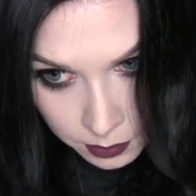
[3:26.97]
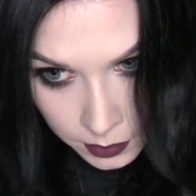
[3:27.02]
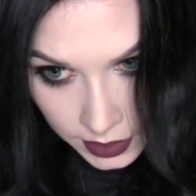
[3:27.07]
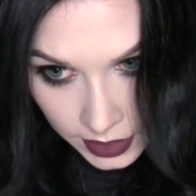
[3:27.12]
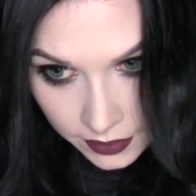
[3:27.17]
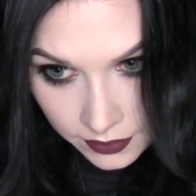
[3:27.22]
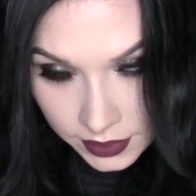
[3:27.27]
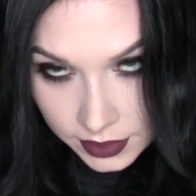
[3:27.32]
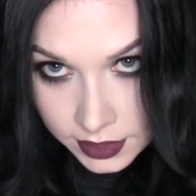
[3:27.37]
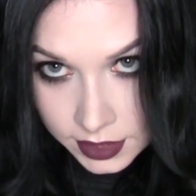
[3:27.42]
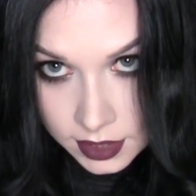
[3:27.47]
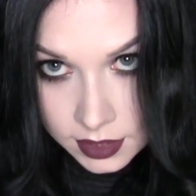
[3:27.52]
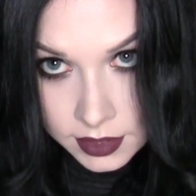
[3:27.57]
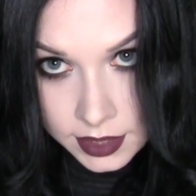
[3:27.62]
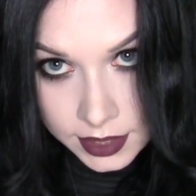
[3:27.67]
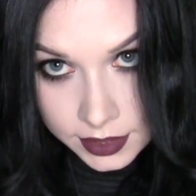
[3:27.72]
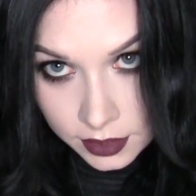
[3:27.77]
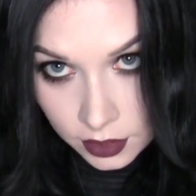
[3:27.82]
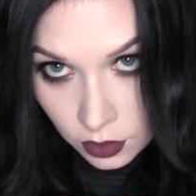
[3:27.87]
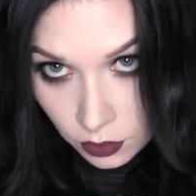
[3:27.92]
but everything
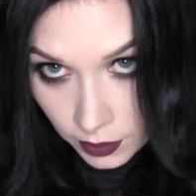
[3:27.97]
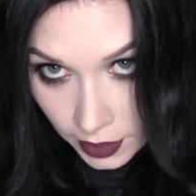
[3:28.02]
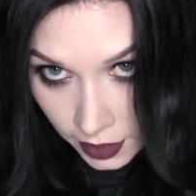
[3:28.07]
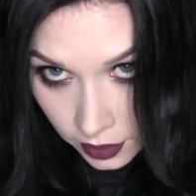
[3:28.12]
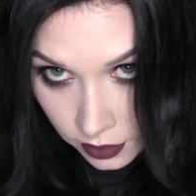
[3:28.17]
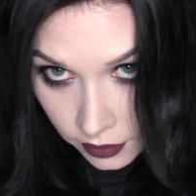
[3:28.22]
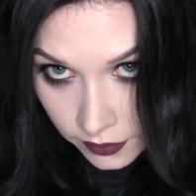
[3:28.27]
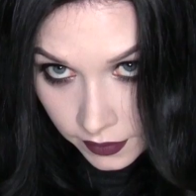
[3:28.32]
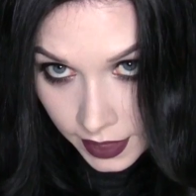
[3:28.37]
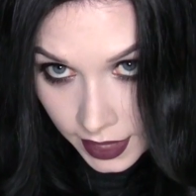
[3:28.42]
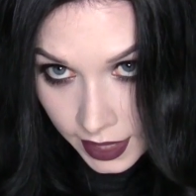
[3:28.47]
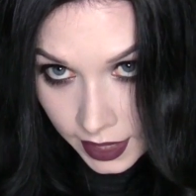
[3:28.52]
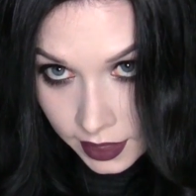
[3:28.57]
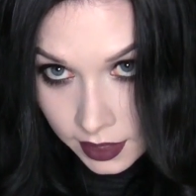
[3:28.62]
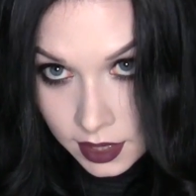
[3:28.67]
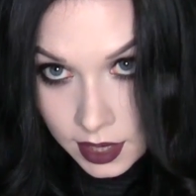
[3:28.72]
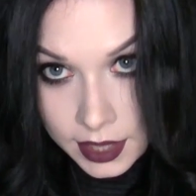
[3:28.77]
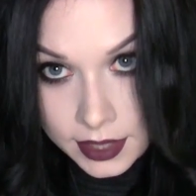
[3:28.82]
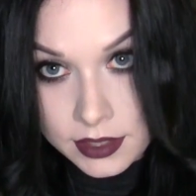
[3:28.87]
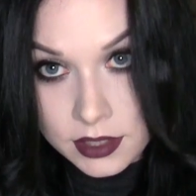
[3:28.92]
like at the crown of the
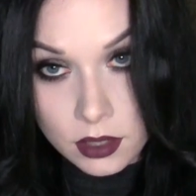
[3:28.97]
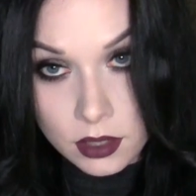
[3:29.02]
head, I